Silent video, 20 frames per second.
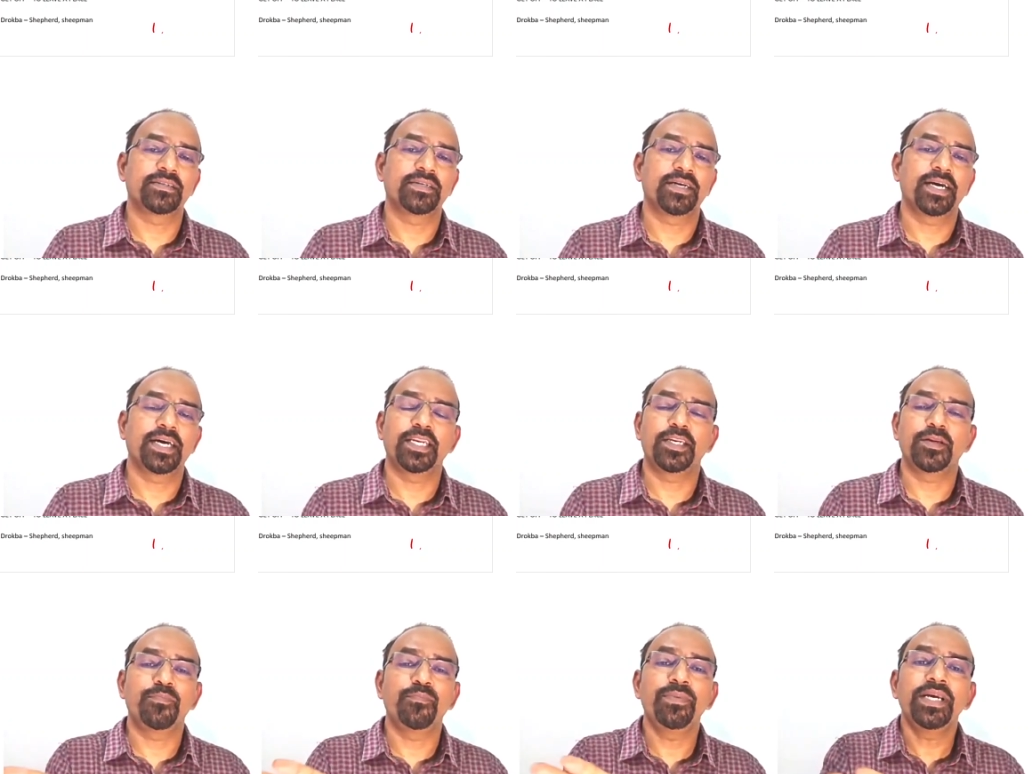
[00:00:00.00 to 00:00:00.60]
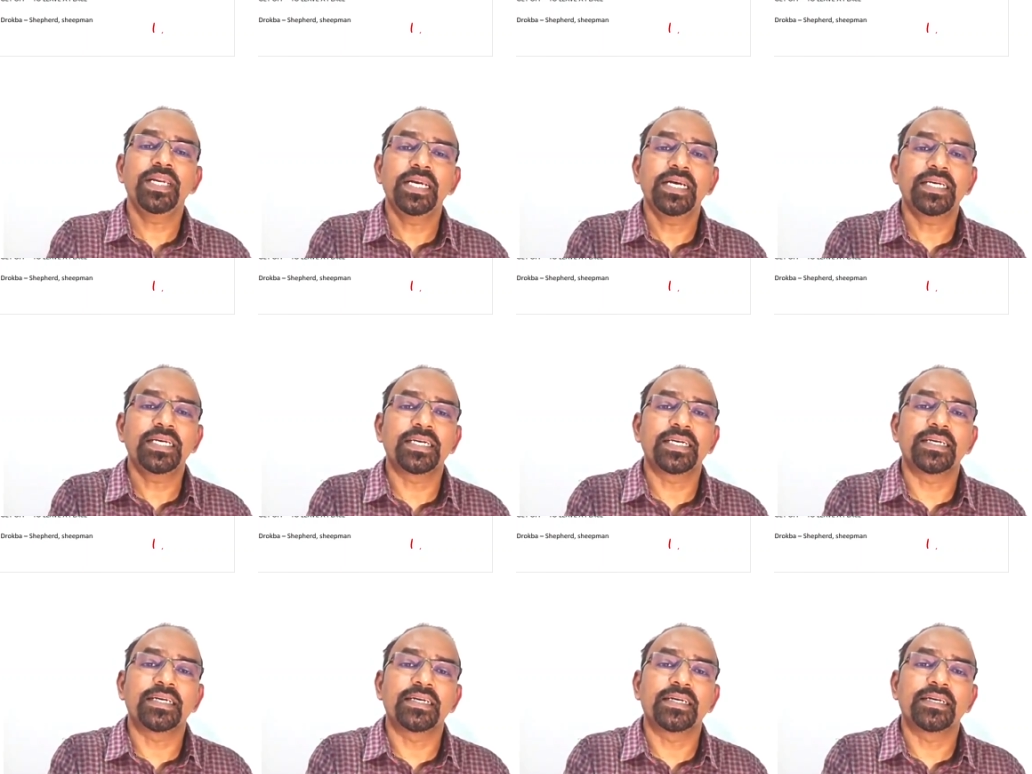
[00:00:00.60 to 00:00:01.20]
and
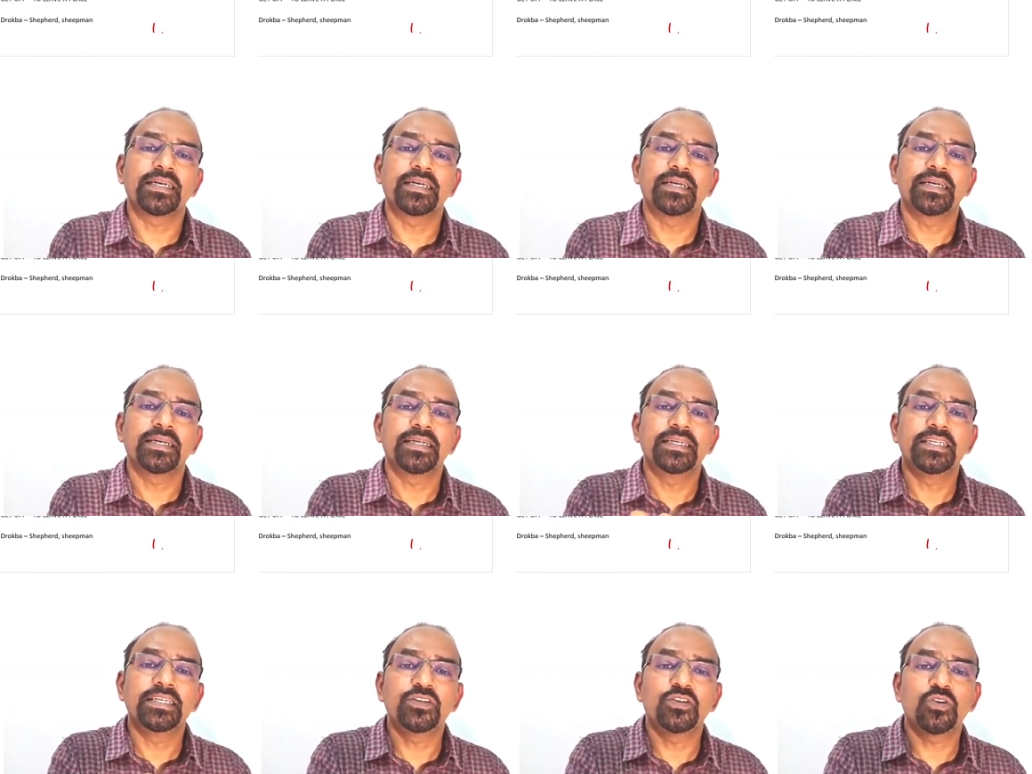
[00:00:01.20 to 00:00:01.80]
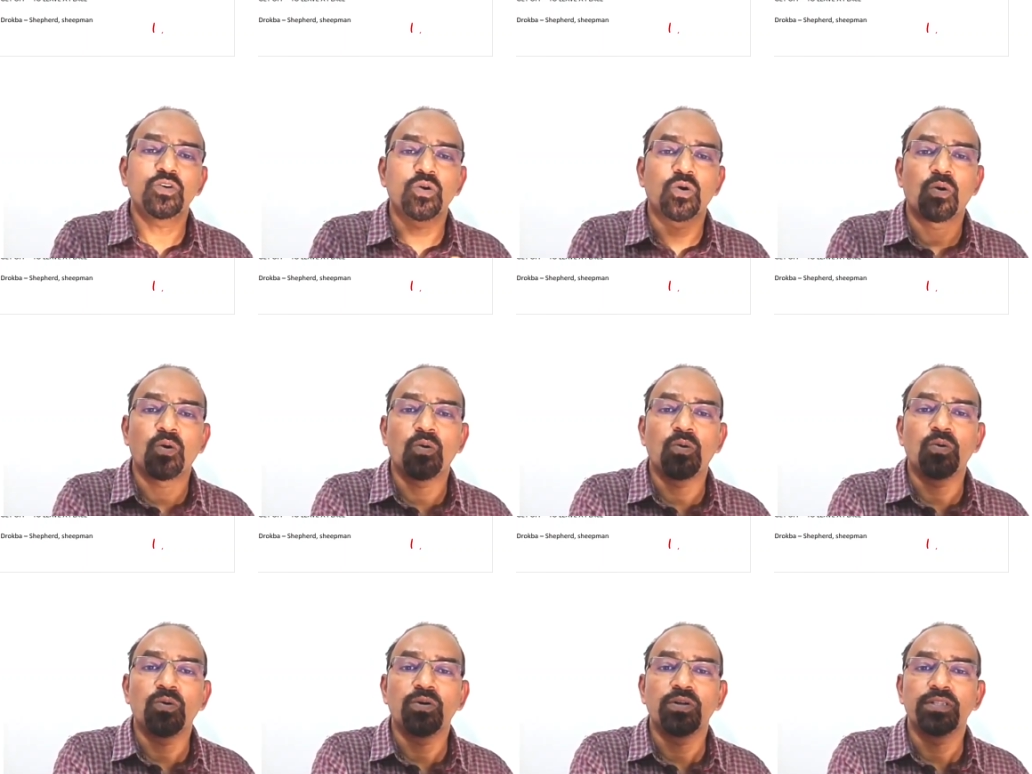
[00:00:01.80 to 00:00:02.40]
Middleton did not
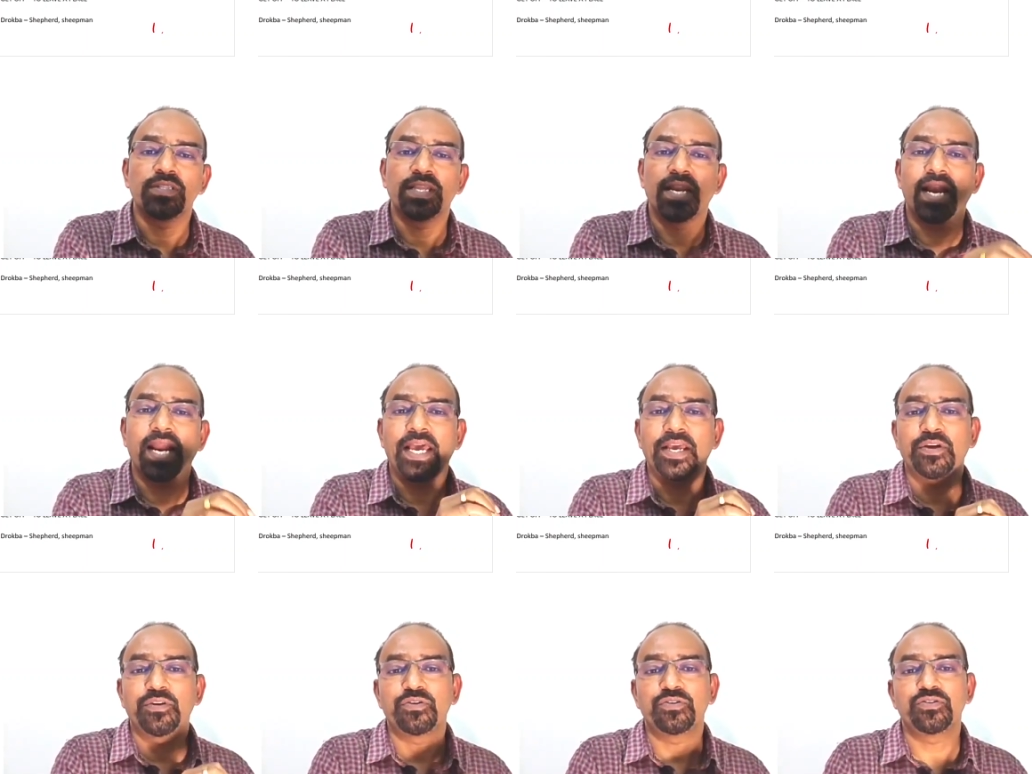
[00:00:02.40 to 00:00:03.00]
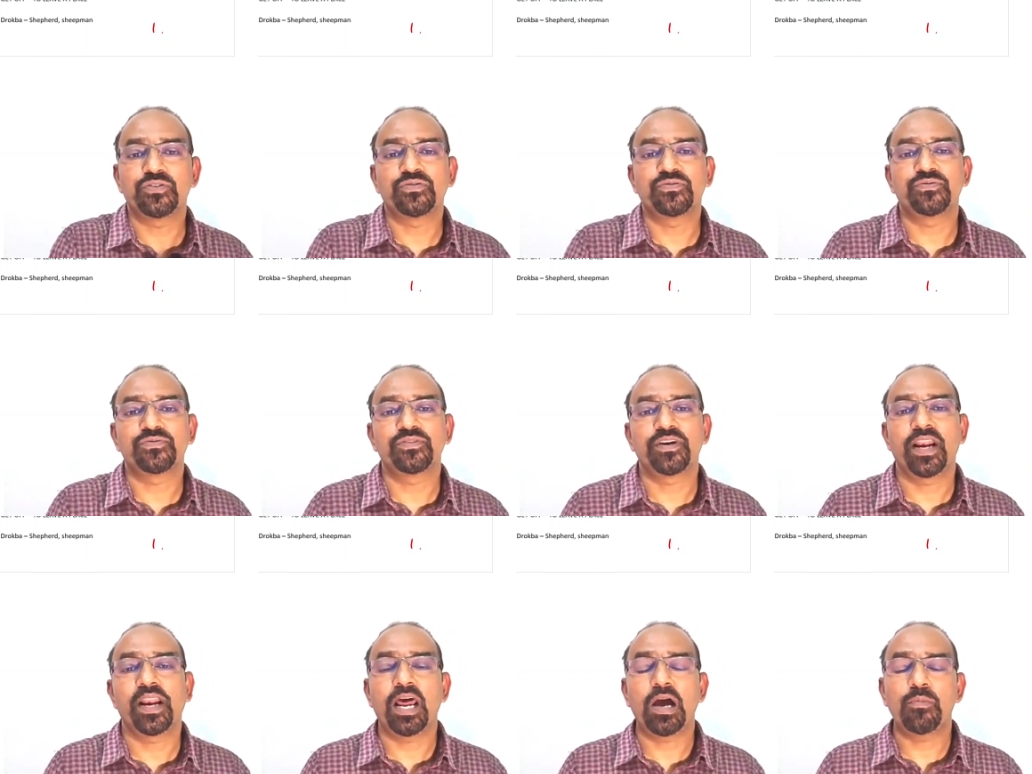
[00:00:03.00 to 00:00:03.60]
know the language of
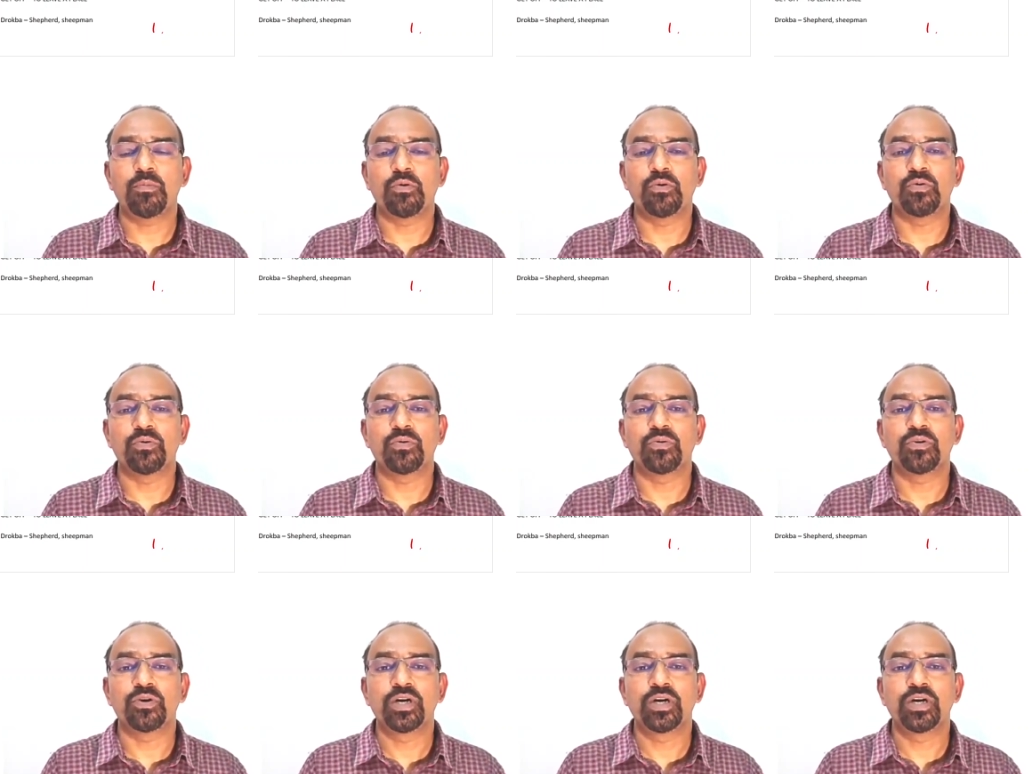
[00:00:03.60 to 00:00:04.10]
Lamo.